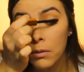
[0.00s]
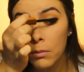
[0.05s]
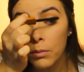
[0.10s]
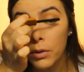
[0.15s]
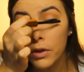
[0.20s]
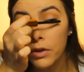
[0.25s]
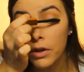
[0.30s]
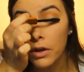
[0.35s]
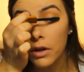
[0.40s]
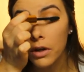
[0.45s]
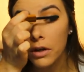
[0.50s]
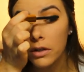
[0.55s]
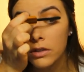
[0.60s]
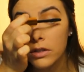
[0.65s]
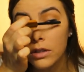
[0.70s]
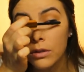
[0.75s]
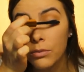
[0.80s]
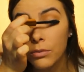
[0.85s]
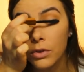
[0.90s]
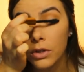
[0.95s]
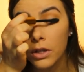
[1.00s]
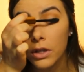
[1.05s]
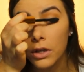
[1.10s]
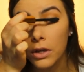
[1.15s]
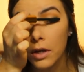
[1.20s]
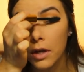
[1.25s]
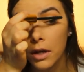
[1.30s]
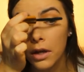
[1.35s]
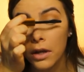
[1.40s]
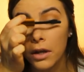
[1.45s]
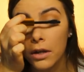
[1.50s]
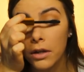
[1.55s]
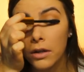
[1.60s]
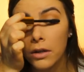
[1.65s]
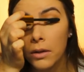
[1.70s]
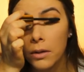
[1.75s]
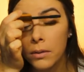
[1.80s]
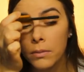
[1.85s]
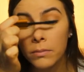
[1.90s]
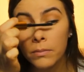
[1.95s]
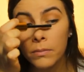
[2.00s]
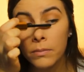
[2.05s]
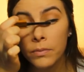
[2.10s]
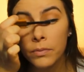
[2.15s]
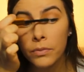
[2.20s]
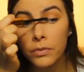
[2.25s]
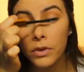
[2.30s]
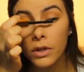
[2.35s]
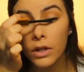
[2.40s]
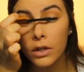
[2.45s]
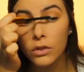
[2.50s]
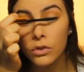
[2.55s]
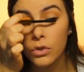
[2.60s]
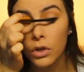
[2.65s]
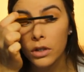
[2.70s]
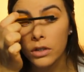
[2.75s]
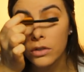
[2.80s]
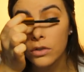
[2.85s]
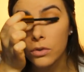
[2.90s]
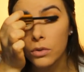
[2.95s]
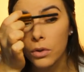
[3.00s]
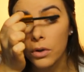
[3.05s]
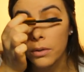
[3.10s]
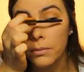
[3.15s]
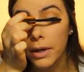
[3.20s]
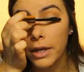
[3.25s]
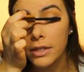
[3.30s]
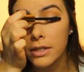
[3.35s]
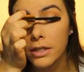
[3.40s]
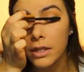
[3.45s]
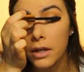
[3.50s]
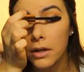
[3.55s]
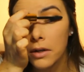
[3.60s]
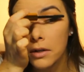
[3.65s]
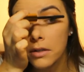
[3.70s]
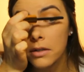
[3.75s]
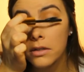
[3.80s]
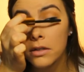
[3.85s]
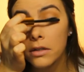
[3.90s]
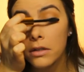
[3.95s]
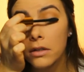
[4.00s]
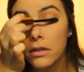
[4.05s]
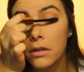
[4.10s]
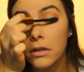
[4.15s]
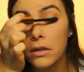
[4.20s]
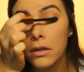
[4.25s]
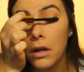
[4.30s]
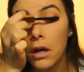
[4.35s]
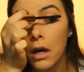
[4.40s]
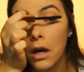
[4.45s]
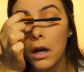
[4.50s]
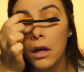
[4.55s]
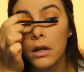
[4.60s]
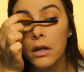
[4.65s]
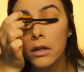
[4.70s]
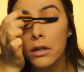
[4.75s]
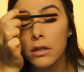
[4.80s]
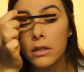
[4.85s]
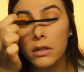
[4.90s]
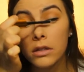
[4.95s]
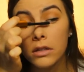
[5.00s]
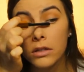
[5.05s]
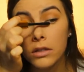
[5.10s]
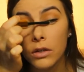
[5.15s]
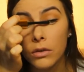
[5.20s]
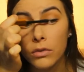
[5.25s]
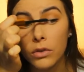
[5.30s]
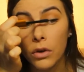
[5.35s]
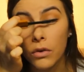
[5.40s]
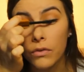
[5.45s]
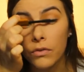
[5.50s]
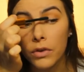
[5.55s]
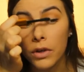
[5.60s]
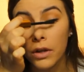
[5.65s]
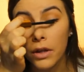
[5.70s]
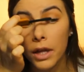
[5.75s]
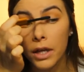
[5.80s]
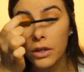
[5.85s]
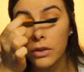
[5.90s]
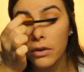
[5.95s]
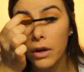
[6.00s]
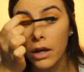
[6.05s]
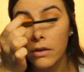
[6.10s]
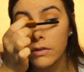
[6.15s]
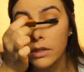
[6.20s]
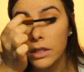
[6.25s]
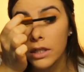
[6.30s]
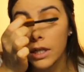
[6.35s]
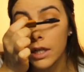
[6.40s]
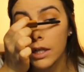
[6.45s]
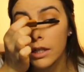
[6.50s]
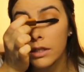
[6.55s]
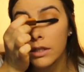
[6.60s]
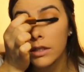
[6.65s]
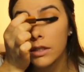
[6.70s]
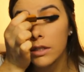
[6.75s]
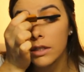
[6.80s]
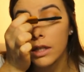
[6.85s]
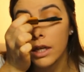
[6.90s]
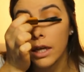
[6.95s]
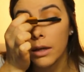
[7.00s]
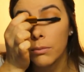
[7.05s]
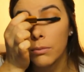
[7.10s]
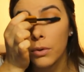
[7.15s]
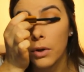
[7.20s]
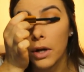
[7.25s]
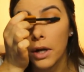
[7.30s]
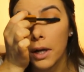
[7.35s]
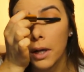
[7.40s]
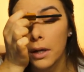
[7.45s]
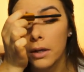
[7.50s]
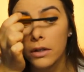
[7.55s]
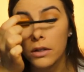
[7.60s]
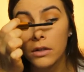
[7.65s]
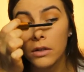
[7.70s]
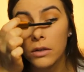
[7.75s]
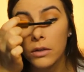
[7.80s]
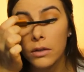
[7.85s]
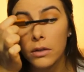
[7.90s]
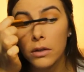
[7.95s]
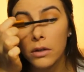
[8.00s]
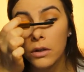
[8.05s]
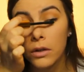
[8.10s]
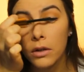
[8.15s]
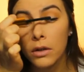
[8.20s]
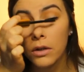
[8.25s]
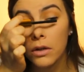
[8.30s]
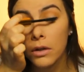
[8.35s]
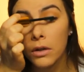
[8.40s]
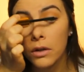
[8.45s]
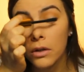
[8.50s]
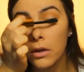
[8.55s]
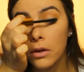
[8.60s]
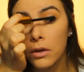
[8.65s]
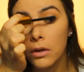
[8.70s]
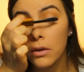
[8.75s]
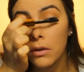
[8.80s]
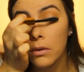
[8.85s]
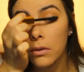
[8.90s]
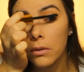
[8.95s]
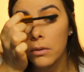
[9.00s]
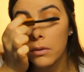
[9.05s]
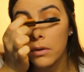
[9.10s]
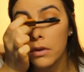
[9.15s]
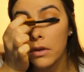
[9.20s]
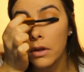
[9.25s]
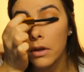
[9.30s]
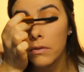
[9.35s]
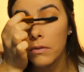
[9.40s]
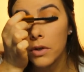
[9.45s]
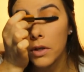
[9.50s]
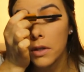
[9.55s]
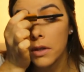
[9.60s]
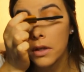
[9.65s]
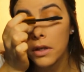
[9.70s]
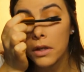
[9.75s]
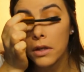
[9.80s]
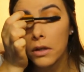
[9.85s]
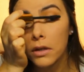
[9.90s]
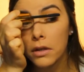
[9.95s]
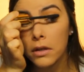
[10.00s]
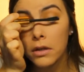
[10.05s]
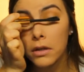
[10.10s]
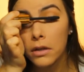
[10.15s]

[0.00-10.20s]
But there are some really good drugstore mascaras. So don't feel like you have to get name brand with everything.